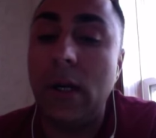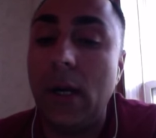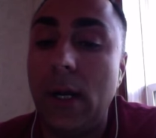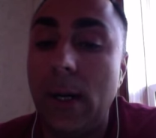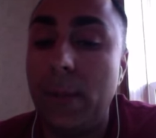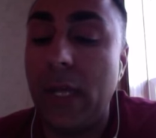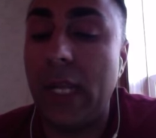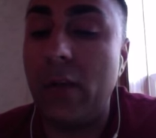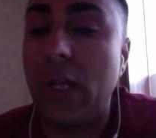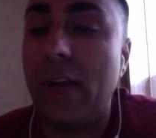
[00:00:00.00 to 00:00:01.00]

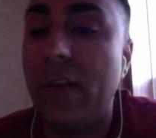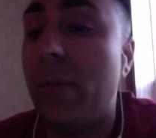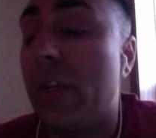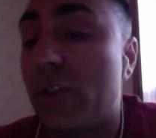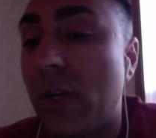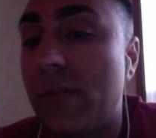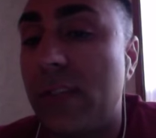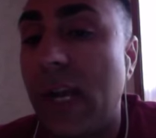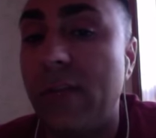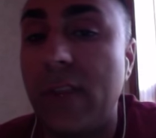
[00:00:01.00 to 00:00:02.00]
And he'll have administrative
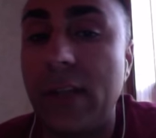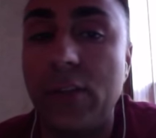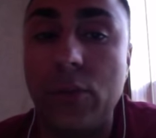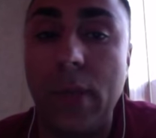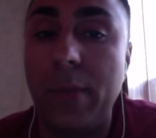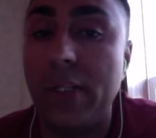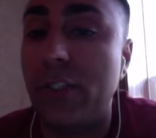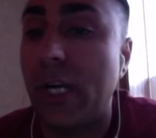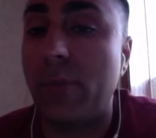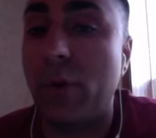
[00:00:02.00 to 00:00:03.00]
staff that do maybe check